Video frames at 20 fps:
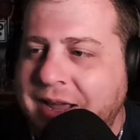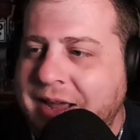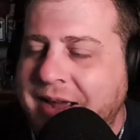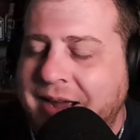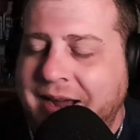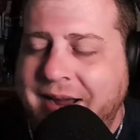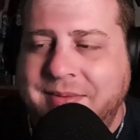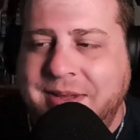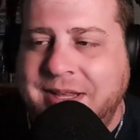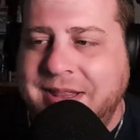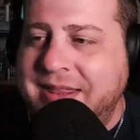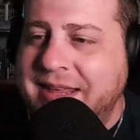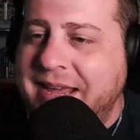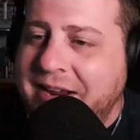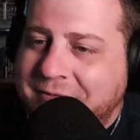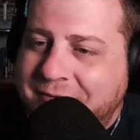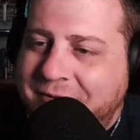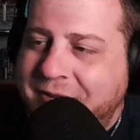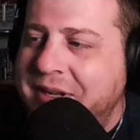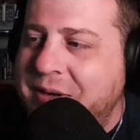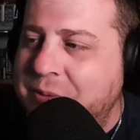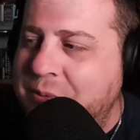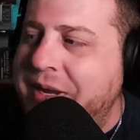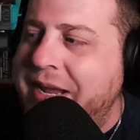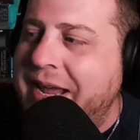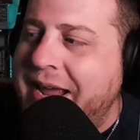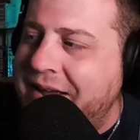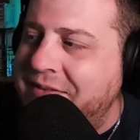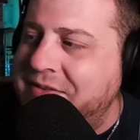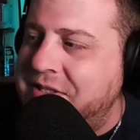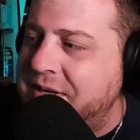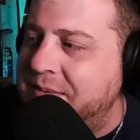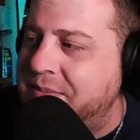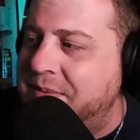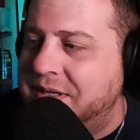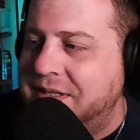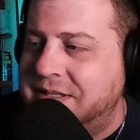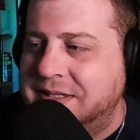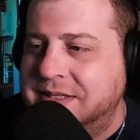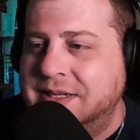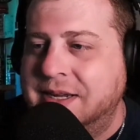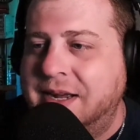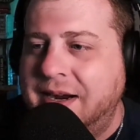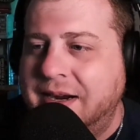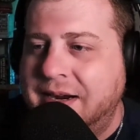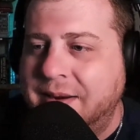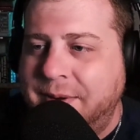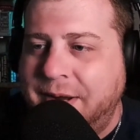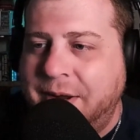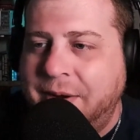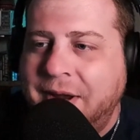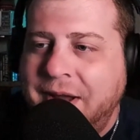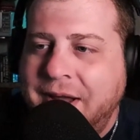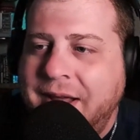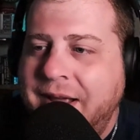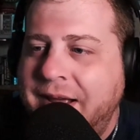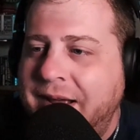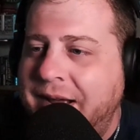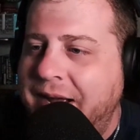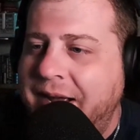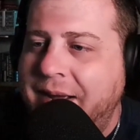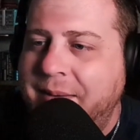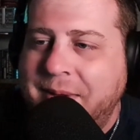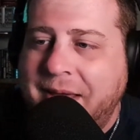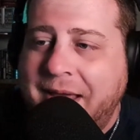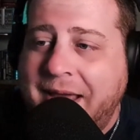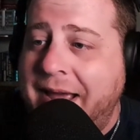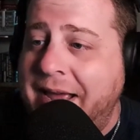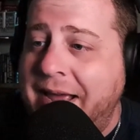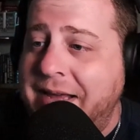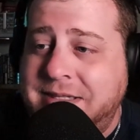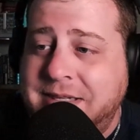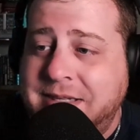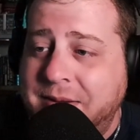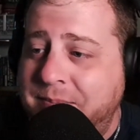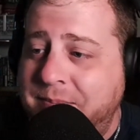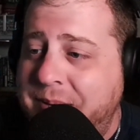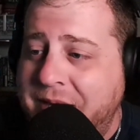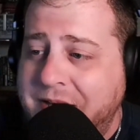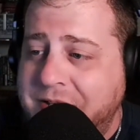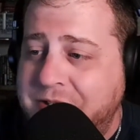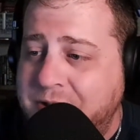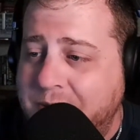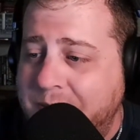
I mean, thankfully, we have something to talk about as compared to